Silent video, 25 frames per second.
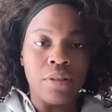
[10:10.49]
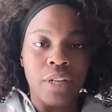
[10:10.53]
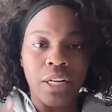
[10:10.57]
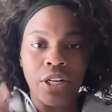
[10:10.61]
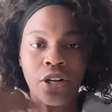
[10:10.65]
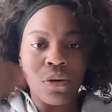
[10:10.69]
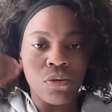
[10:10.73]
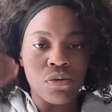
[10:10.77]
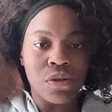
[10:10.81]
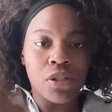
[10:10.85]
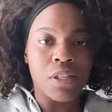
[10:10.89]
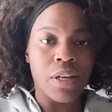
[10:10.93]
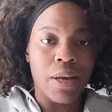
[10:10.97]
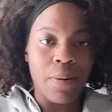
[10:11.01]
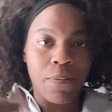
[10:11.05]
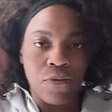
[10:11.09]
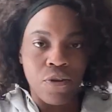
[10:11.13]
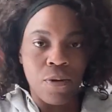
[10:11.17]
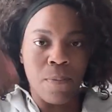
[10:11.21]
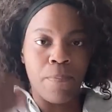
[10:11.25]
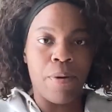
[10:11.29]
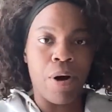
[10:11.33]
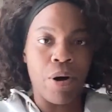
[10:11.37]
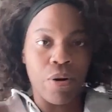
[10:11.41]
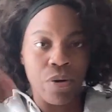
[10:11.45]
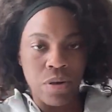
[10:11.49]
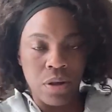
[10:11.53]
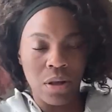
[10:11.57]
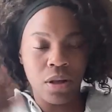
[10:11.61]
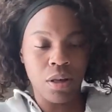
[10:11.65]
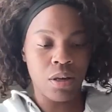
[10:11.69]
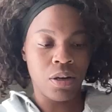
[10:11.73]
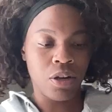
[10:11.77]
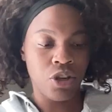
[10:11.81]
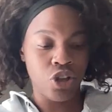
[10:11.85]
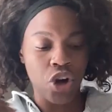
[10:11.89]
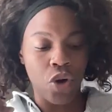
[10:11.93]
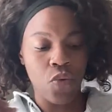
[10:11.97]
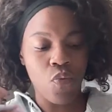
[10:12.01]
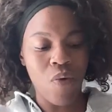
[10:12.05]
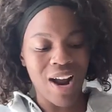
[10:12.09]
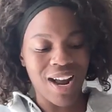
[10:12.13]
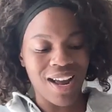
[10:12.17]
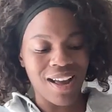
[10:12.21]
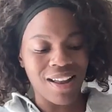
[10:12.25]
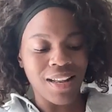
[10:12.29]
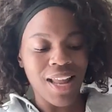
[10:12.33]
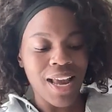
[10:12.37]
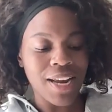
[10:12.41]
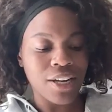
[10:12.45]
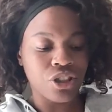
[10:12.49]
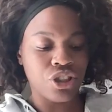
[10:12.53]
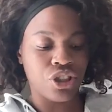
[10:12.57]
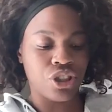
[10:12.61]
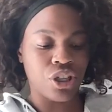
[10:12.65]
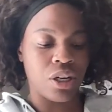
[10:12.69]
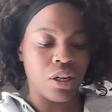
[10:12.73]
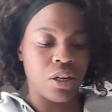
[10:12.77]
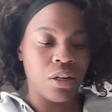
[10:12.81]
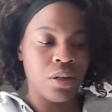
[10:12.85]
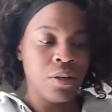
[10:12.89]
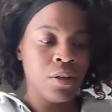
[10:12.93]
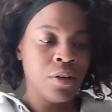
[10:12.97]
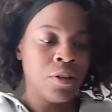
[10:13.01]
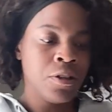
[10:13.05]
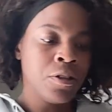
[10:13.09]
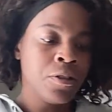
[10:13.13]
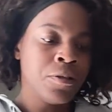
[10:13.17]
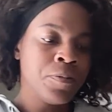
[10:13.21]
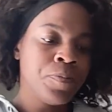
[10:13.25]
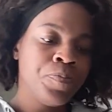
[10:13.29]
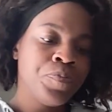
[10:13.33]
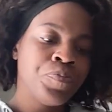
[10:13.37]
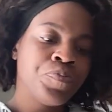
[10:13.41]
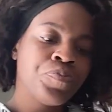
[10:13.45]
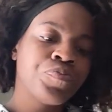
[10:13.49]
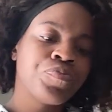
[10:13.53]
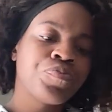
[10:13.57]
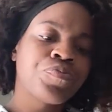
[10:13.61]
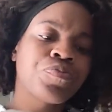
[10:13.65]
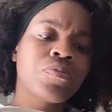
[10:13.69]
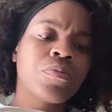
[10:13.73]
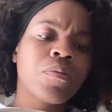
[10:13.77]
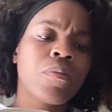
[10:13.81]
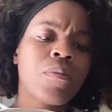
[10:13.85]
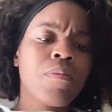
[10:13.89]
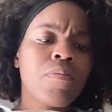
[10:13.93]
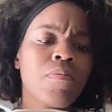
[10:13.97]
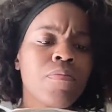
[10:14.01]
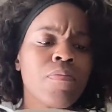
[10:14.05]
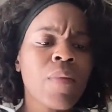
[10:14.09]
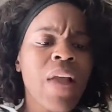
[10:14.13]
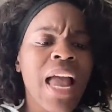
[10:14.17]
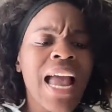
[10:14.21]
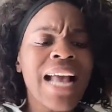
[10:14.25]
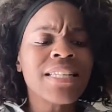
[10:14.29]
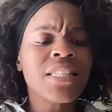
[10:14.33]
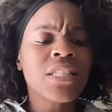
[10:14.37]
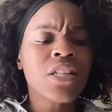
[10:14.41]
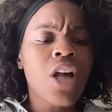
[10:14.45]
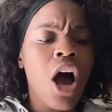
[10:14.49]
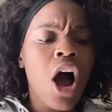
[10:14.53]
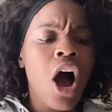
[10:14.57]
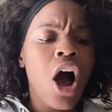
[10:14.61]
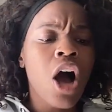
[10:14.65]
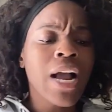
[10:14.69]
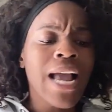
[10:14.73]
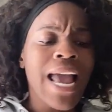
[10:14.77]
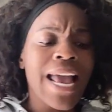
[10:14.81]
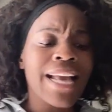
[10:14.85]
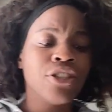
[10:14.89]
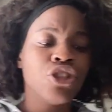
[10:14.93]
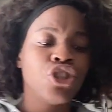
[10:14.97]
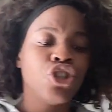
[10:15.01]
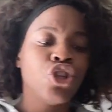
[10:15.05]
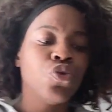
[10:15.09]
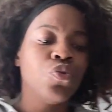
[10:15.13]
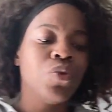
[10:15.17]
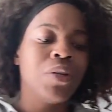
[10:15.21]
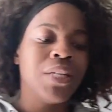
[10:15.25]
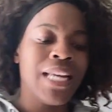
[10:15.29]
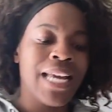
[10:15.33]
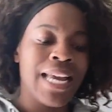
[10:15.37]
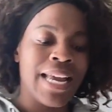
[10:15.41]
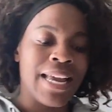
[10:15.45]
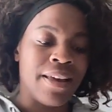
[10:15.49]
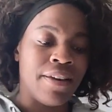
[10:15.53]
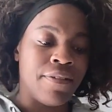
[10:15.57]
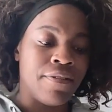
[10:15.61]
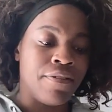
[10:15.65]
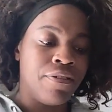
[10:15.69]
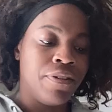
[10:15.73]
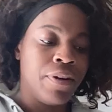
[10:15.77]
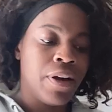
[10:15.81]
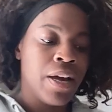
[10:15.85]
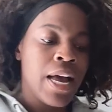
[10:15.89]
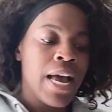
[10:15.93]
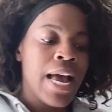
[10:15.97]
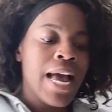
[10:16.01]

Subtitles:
They don't slip from both your recollection. As long as you live,